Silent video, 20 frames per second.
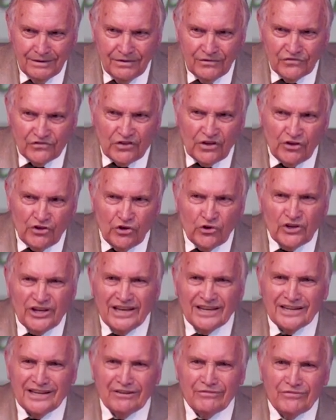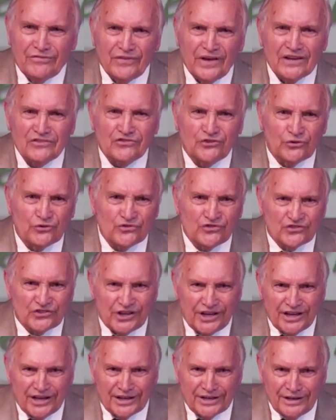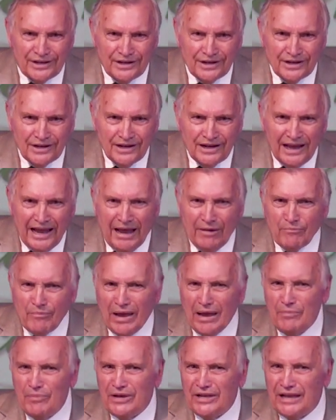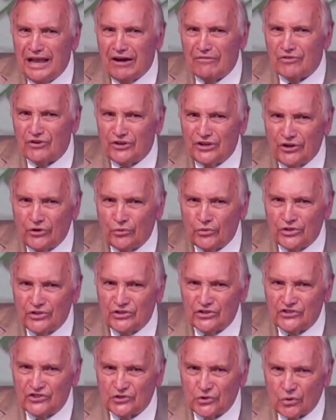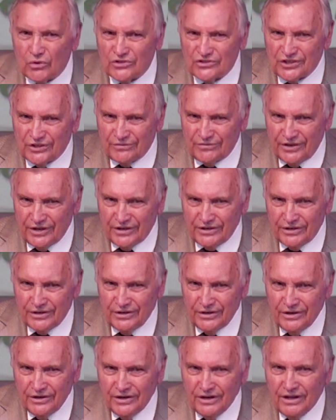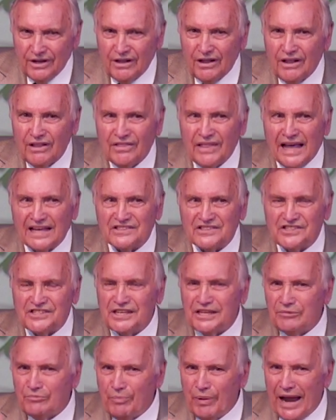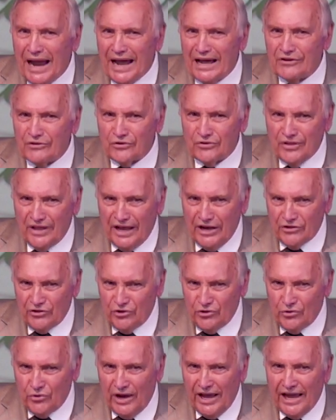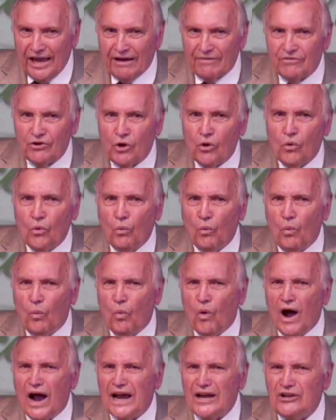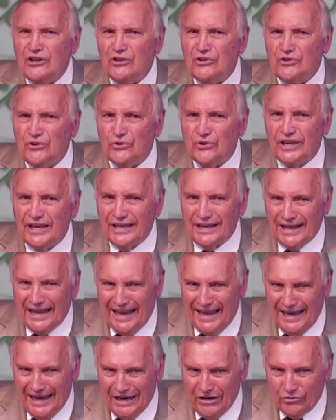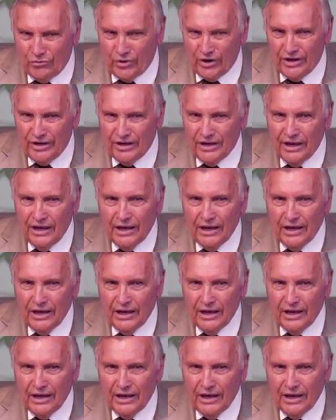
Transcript: See, you can confess your sin and maybe never deal with the source of it, that sin pattern that you have. Why do you get angry?